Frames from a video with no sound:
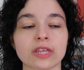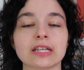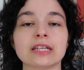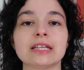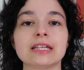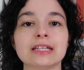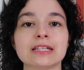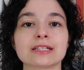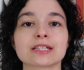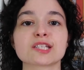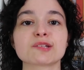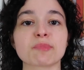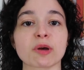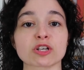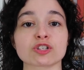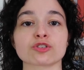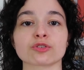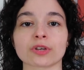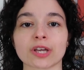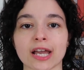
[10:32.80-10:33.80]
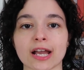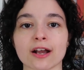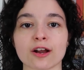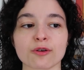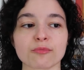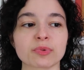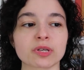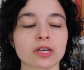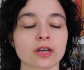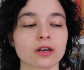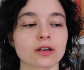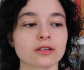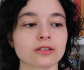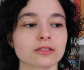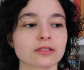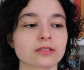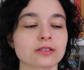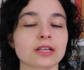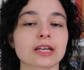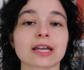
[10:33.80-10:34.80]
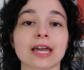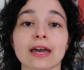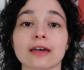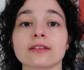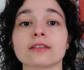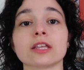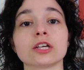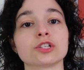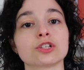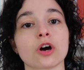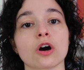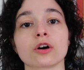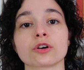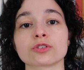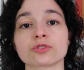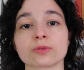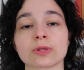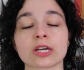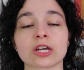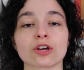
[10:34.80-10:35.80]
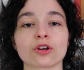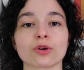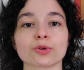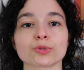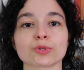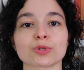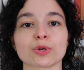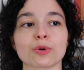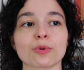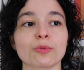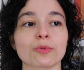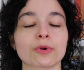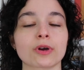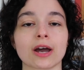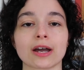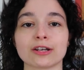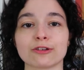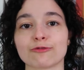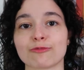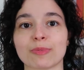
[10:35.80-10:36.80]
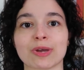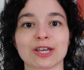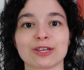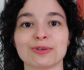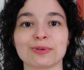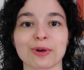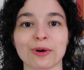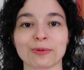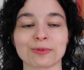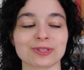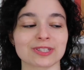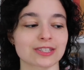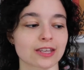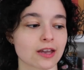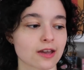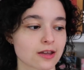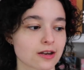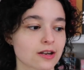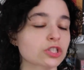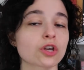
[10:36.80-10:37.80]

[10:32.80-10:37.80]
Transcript: They need special care because again, they talk so they can also kind of make you go insane.